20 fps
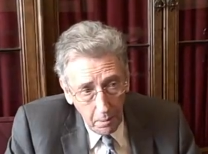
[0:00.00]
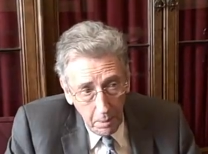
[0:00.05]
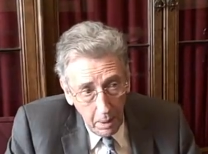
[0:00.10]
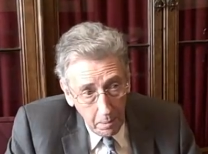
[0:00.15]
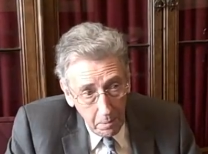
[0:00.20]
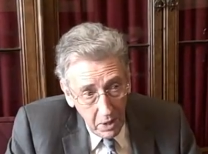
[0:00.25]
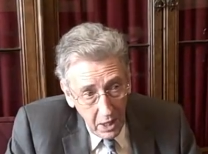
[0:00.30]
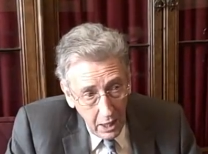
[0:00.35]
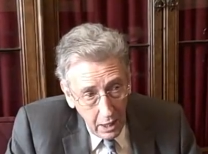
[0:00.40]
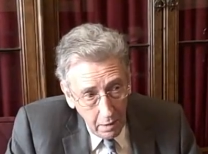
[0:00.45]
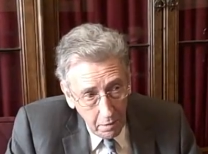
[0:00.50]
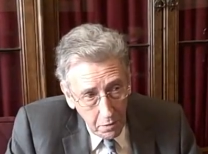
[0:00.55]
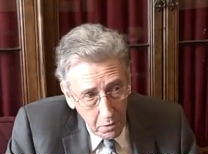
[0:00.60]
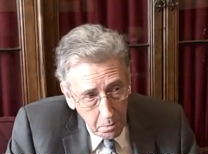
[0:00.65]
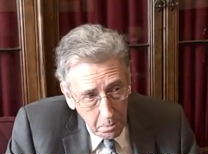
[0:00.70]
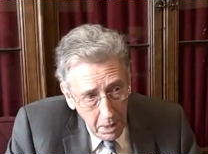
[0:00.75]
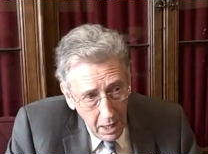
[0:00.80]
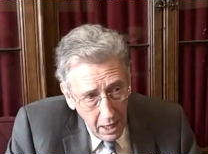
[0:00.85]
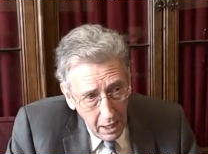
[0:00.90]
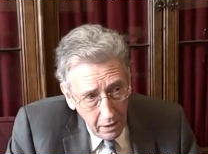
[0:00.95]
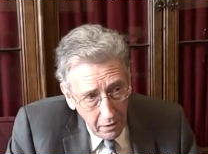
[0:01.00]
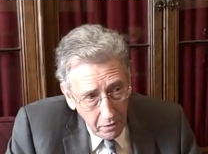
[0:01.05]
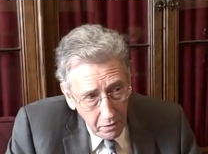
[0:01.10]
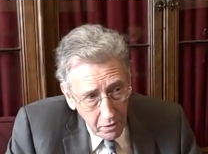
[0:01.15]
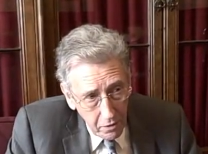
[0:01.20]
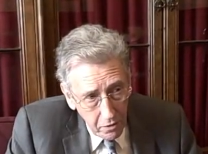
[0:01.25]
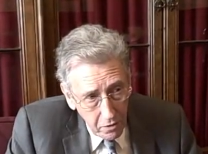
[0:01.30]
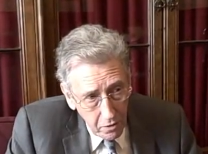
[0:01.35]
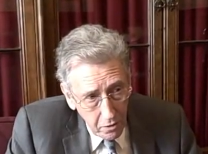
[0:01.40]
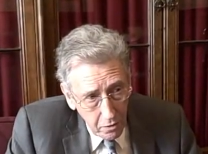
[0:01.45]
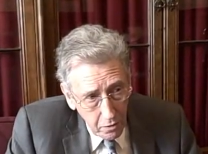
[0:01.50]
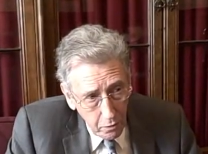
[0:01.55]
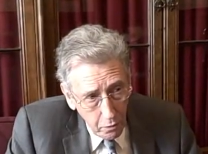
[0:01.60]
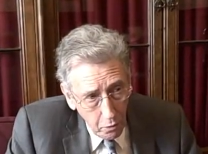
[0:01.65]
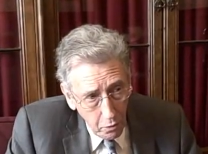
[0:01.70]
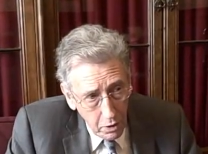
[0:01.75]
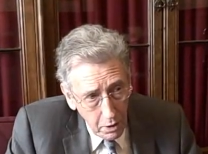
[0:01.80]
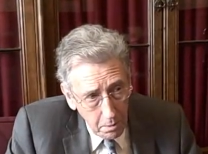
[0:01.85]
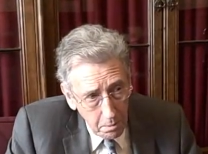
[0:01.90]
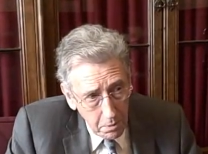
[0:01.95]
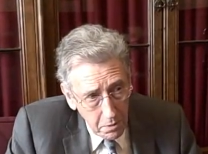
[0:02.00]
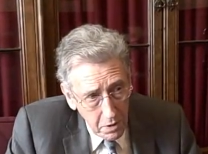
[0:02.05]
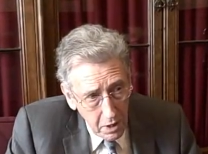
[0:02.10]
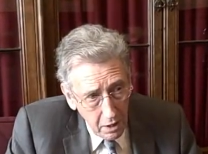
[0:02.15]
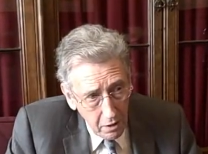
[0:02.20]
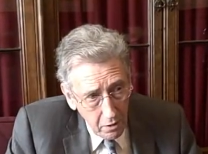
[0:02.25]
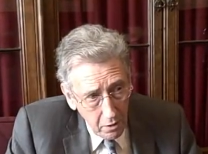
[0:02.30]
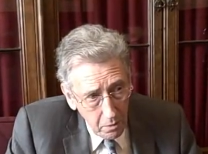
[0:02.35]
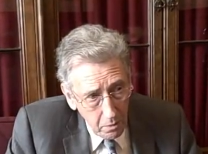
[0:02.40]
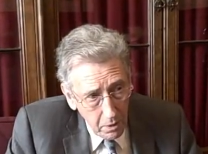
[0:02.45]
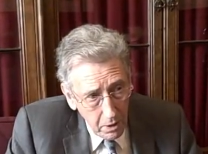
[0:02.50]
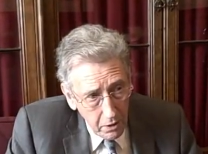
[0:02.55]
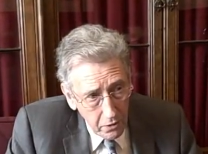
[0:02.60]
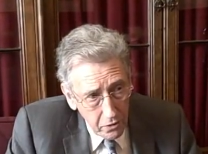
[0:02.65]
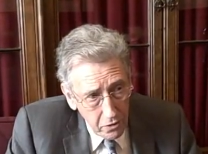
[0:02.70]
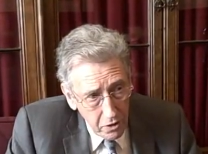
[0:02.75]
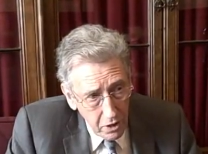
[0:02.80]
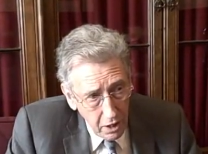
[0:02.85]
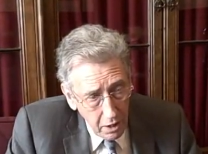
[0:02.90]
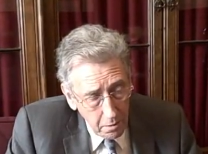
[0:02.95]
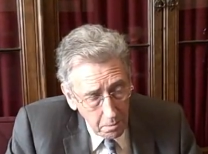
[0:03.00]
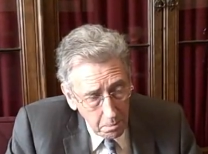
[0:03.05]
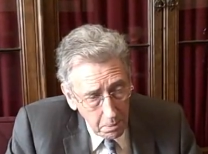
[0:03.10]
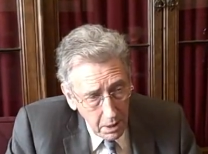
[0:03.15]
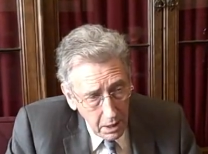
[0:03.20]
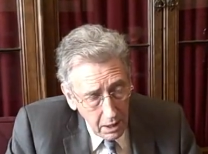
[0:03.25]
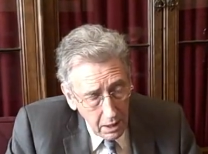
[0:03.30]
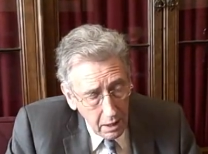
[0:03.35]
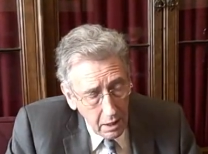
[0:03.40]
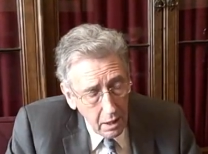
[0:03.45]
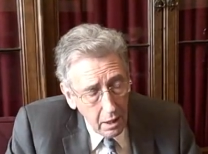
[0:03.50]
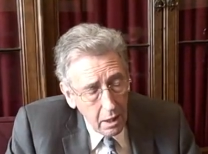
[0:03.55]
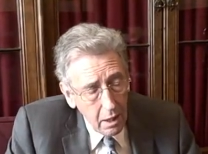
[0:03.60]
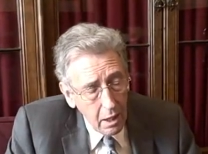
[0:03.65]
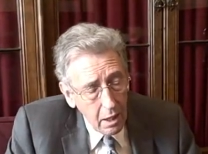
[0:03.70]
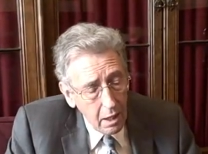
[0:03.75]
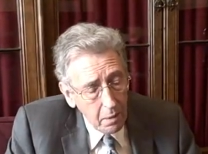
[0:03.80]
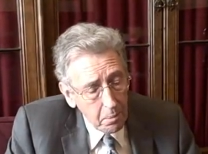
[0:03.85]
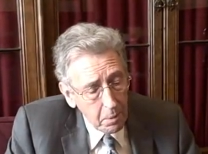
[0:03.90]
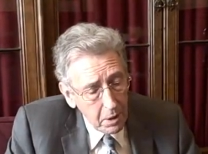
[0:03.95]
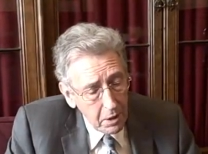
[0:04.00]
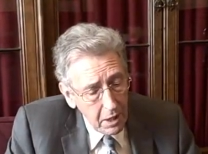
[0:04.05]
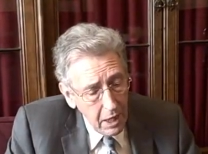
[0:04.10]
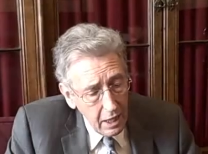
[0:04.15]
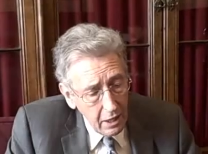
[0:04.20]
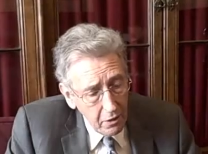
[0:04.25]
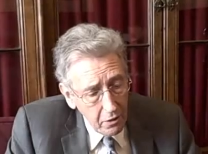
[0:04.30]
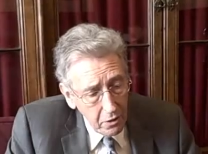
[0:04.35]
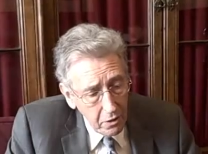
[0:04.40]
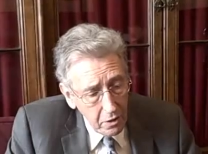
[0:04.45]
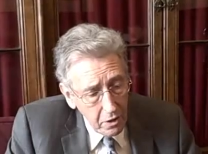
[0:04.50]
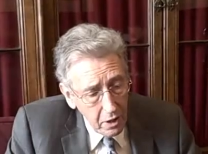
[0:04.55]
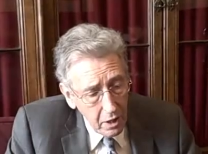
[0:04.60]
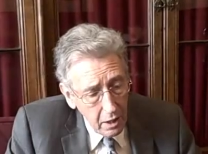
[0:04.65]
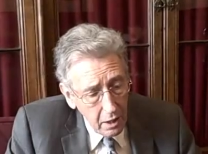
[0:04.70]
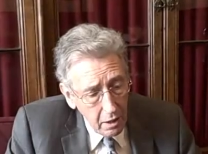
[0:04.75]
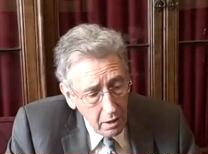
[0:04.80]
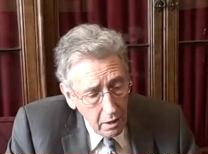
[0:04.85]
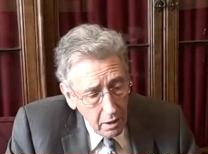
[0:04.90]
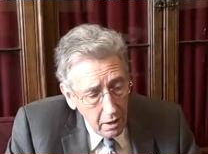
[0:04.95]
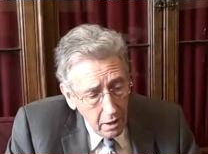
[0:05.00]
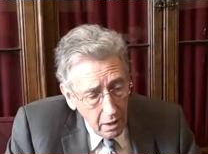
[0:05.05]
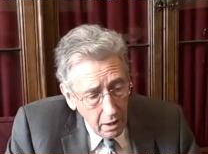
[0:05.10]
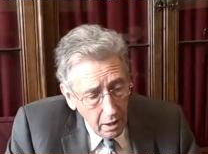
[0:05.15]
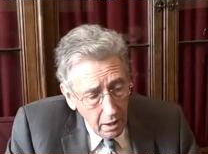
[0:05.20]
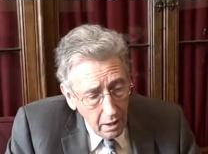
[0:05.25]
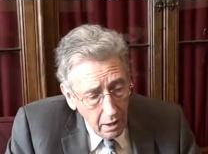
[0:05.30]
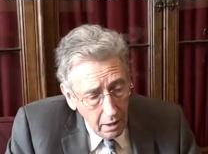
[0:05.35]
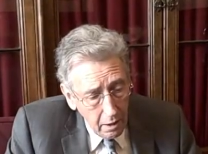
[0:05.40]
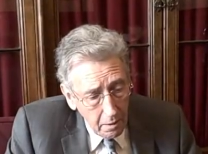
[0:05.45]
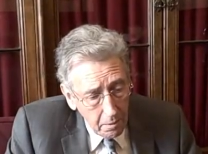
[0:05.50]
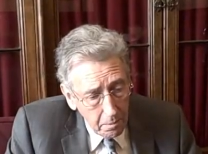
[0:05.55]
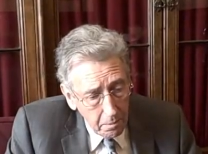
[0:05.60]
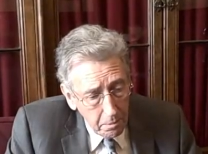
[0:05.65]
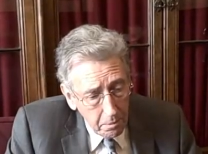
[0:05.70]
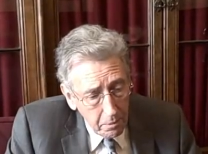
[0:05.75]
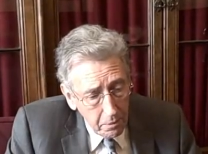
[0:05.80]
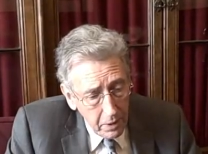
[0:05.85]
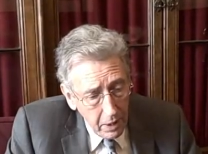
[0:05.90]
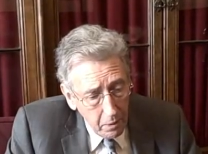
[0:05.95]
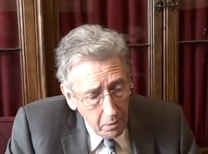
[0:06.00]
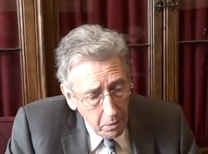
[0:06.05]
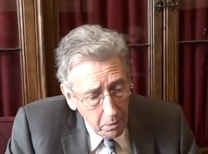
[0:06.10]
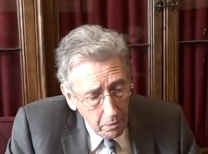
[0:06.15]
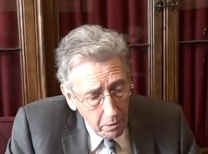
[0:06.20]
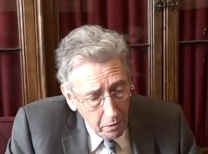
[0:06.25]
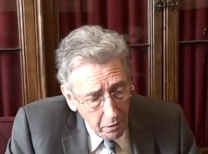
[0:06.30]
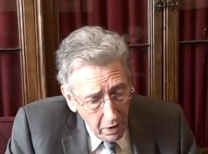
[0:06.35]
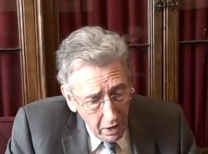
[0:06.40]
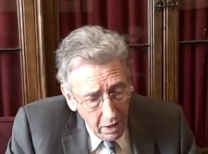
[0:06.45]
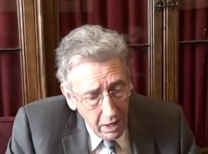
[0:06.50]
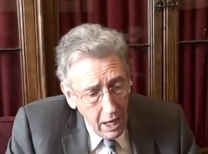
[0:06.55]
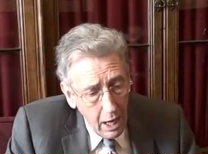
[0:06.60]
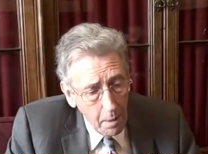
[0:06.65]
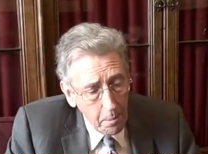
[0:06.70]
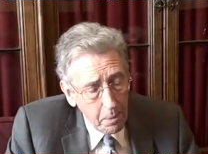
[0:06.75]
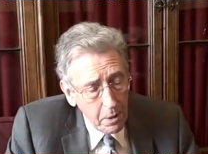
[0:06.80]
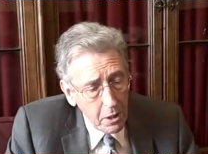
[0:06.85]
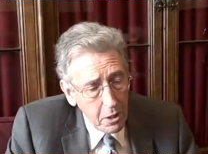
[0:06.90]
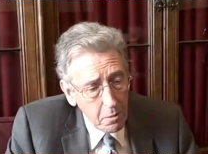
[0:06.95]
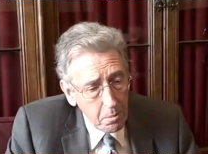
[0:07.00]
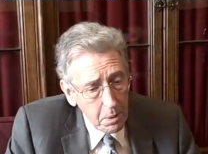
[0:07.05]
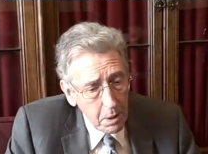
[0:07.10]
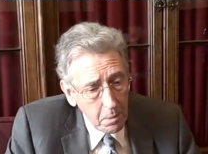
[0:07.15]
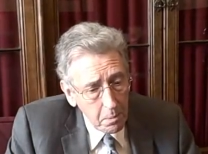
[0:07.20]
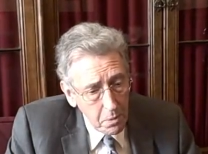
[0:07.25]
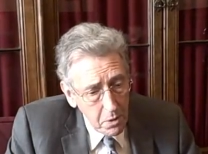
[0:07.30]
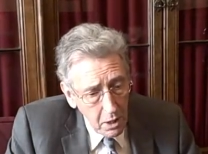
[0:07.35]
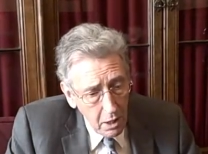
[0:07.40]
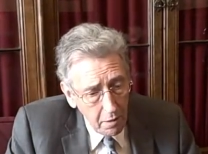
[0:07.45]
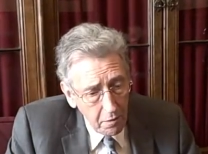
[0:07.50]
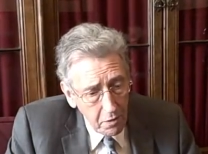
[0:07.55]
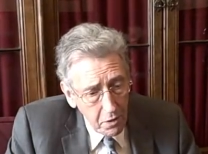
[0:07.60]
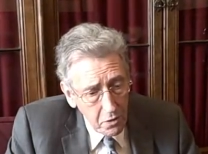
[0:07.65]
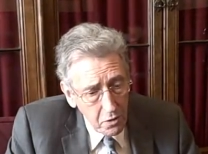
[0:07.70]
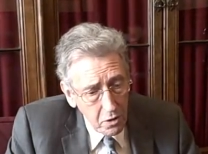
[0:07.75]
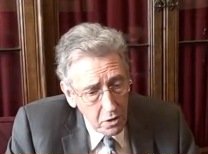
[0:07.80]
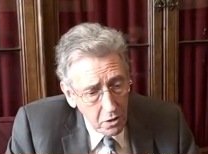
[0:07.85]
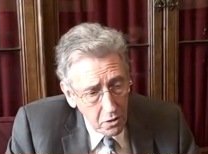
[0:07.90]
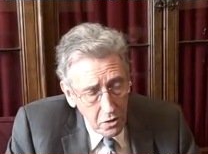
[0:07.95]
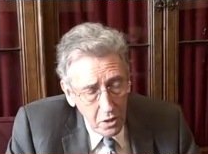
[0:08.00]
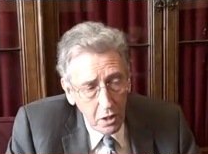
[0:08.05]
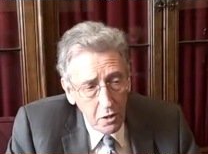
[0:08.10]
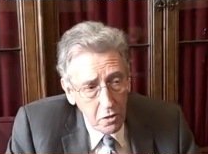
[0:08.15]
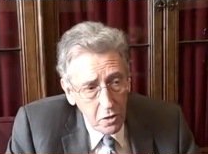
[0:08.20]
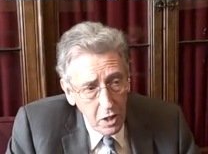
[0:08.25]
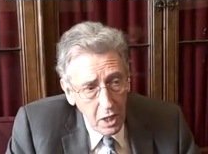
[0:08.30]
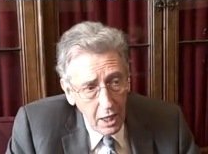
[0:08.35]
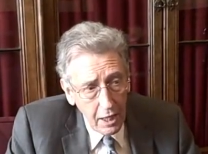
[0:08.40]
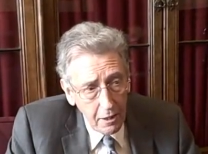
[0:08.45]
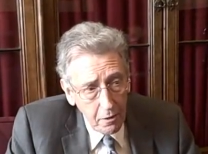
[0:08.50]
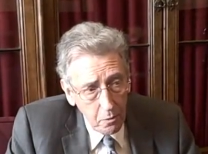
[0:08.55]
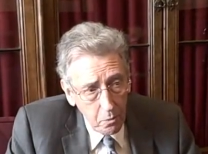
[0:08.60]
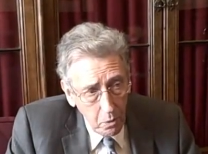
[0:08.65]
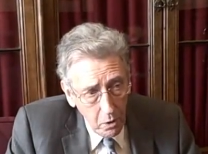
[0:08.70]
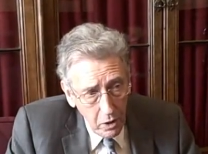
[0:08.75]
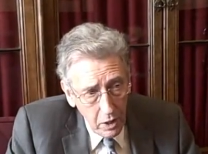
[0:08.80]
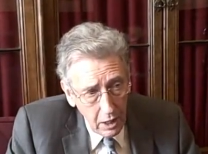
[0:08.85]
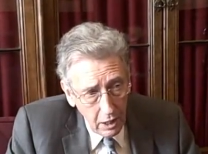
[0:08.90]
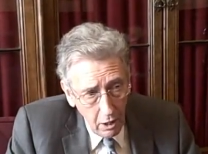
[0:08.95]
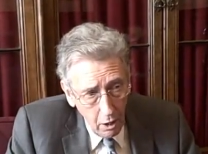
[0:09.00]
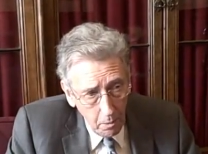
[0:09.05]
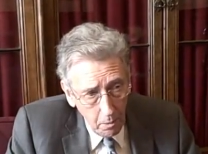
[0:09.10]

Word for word: And I'm thinking of Japan, for instance, 14% of the world's GNP, but they could uh, uh, they will be very happy to be observers and associate with the